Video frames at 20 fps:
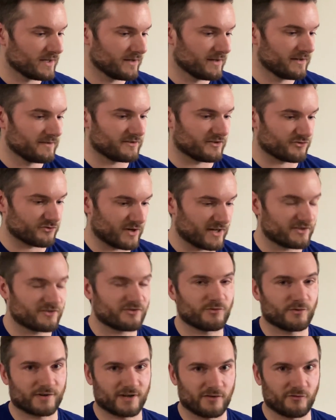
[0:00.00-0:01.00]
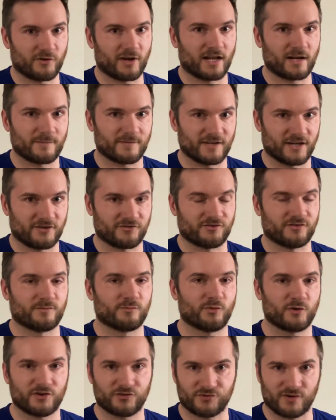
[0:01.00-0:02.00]
So stress recovery adaptation,
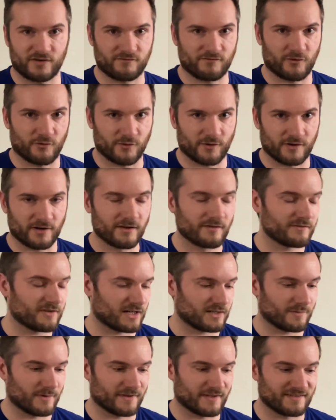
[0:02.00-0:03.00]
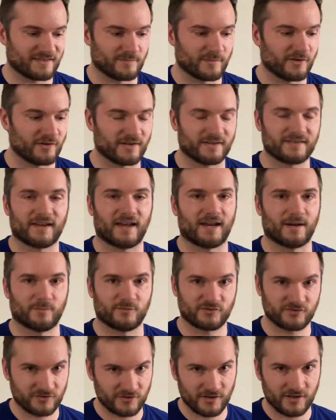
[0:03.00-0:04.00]
pretty straightforward, talked about this a million
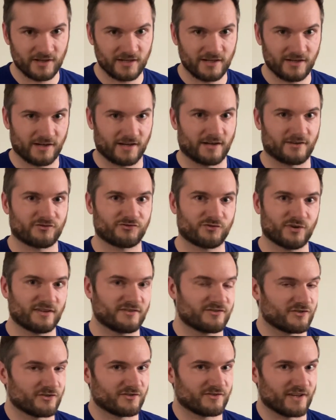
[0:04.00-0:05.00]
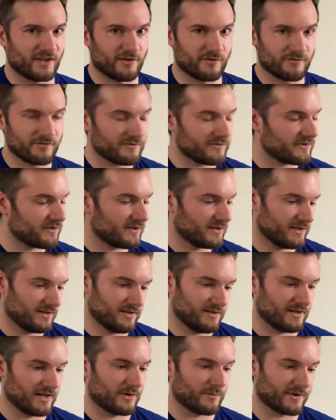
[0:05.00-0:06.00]
times. You got to stress yourself,
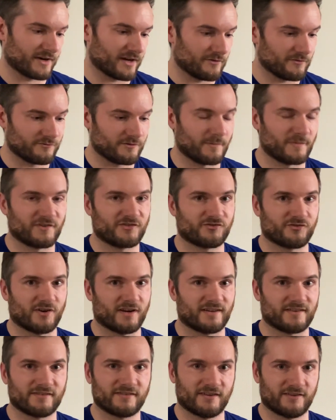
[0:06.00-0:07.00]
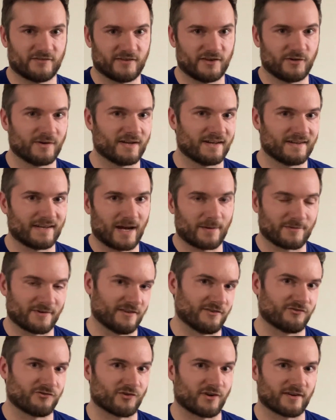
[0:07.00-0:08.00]
you got to recover from the stress so that you can adapt to the
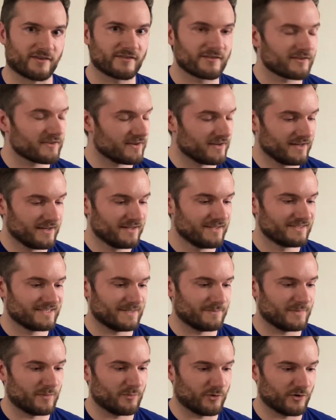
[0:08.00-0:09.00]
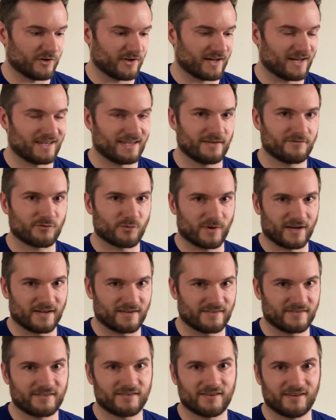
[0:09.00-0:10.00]
stress. Simply put, you got to lift
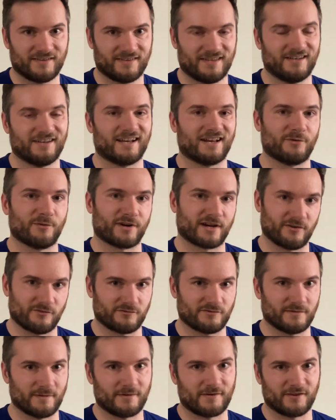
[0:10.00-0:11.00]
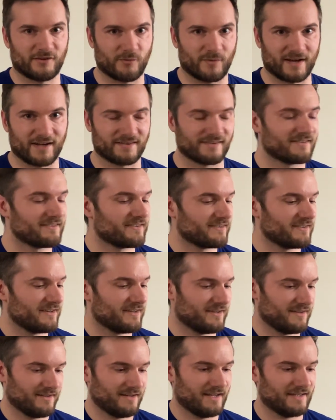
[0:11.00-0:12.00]
weights, then you got to recover from lifting the weights,
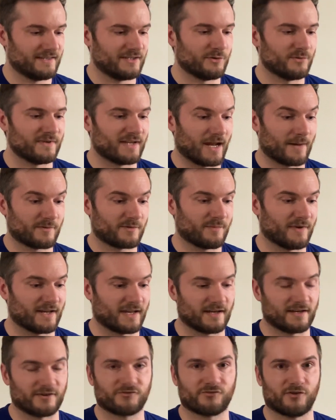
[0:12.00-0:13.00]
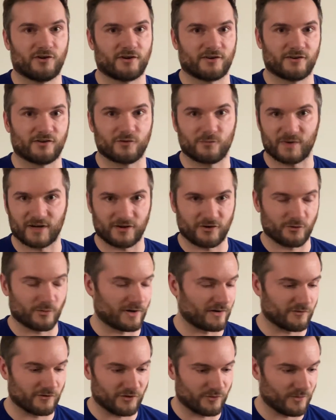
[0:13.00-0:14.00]
and then you adapt by getting stronger or bigger,
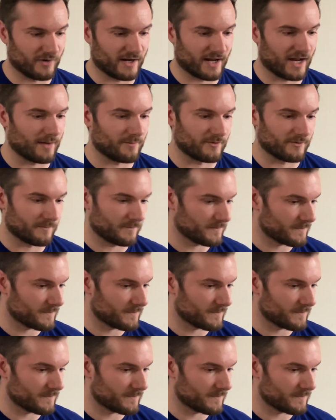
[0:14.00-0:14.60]
whatever you want to happen,